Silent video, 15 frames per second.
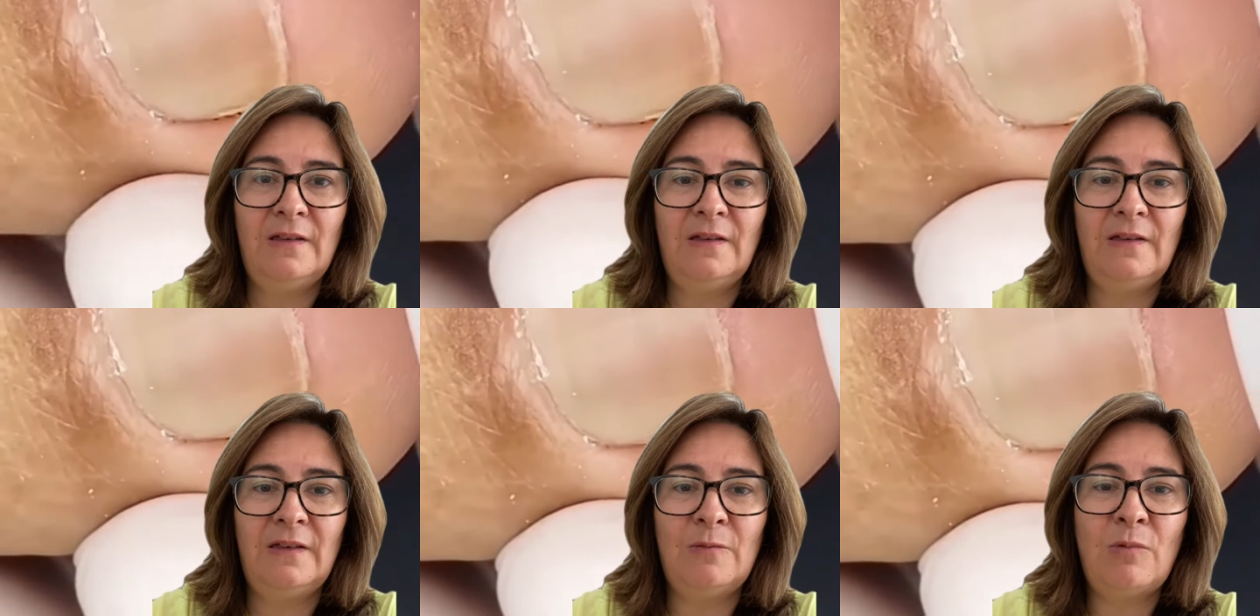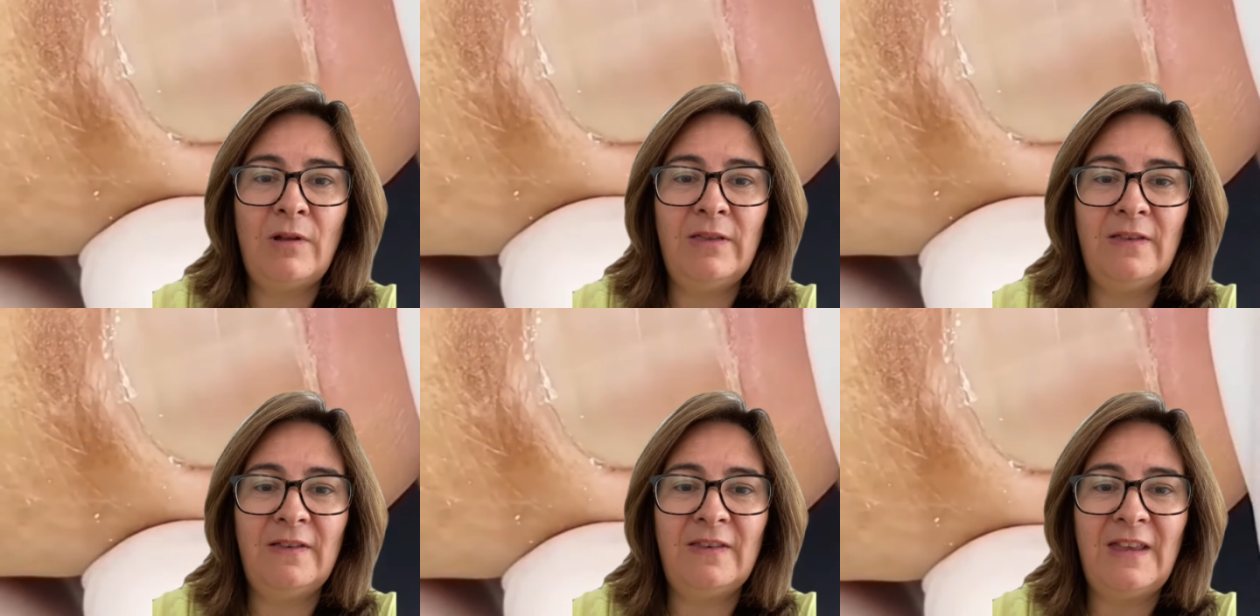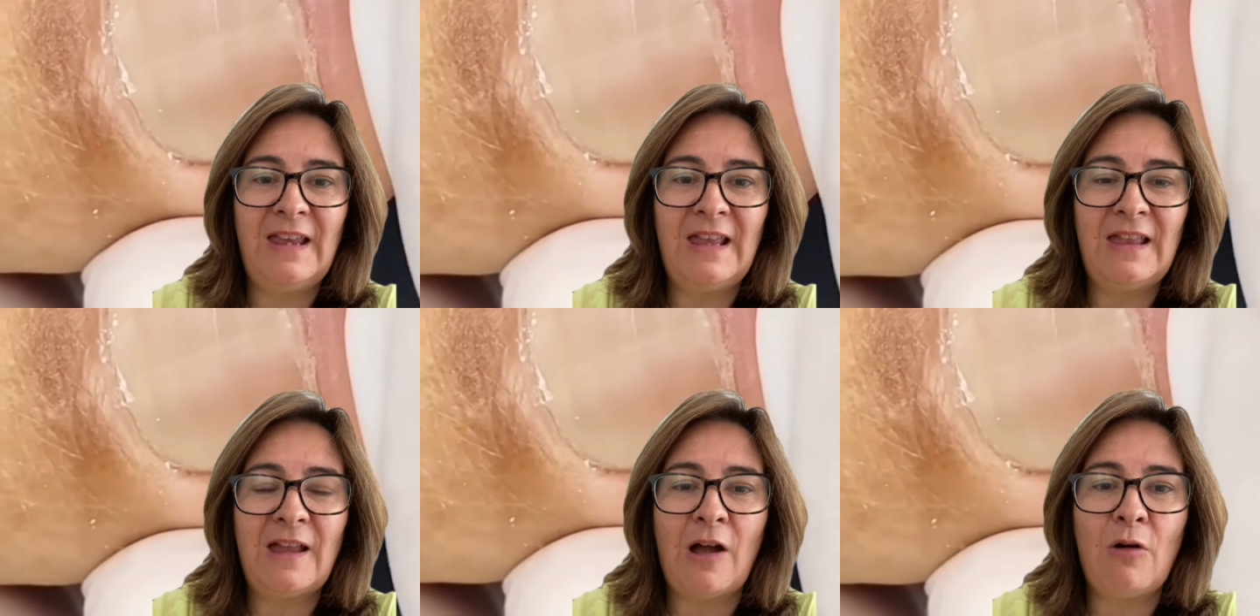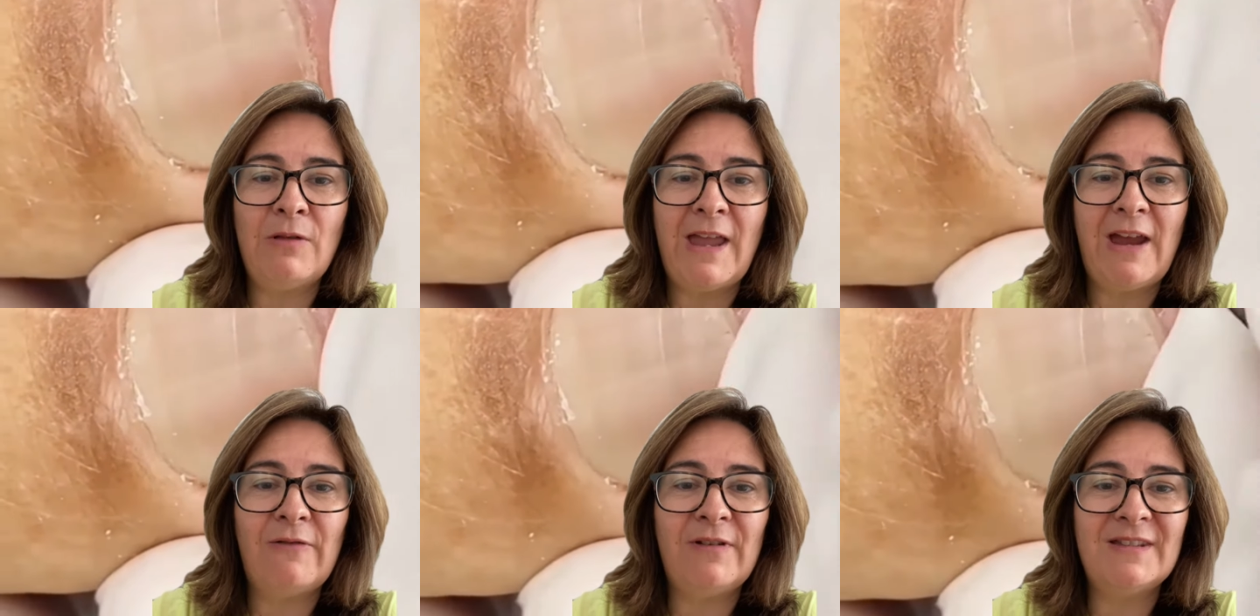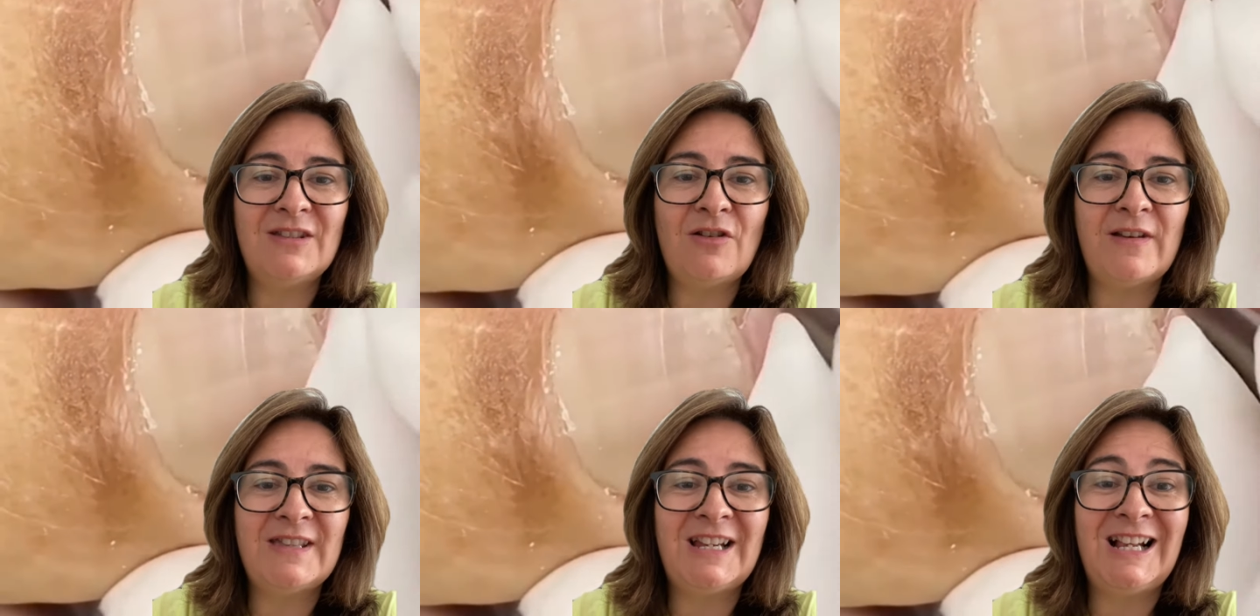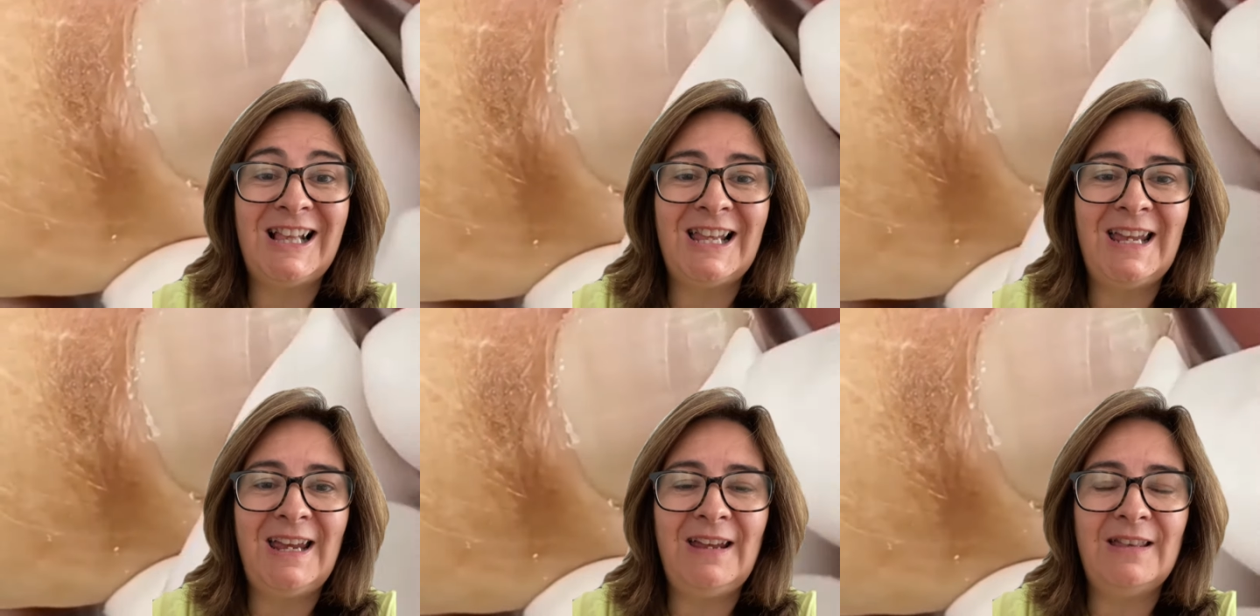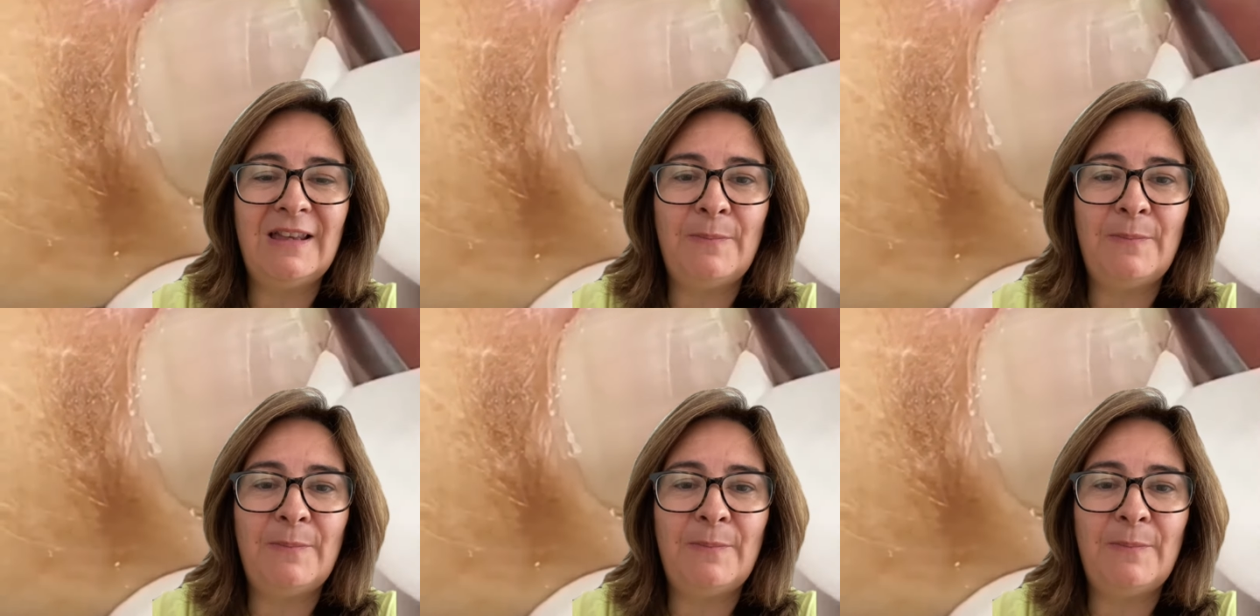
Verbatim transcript: So once the, the whole area is nice and clean,